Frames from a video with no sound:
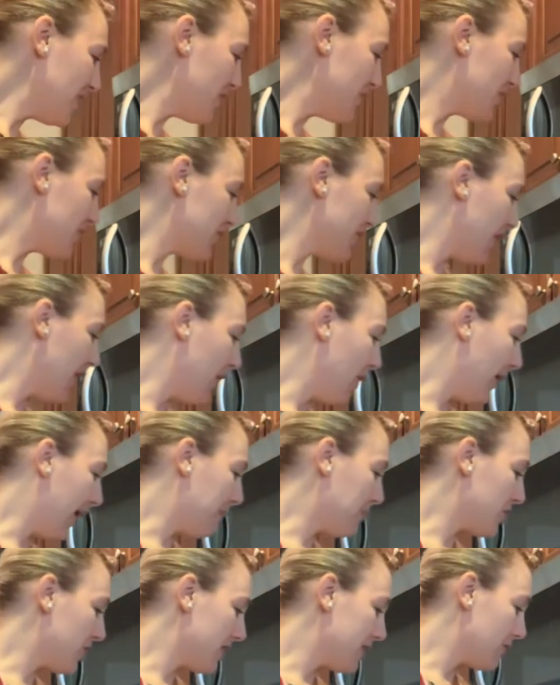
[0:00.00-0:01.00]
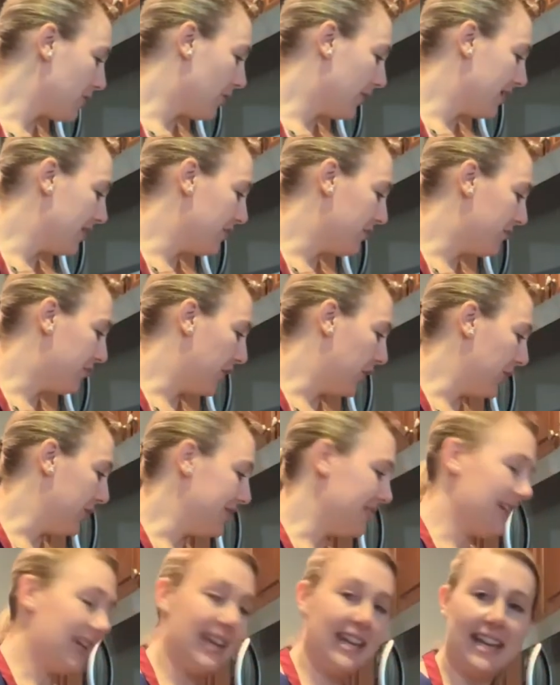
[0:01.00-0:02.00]
So I'm just going to
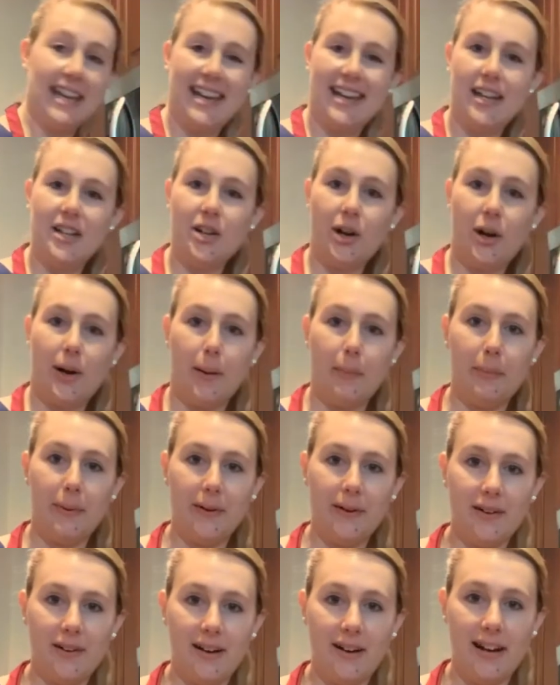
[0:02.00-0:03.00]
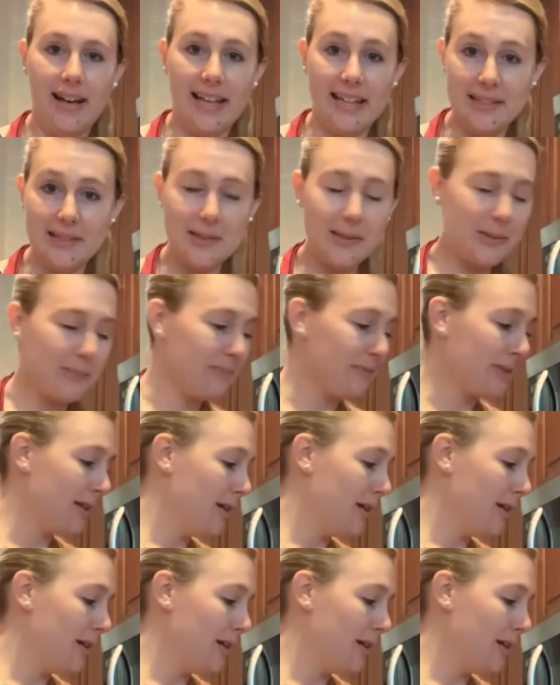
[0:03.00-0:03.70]
fold in our pecans.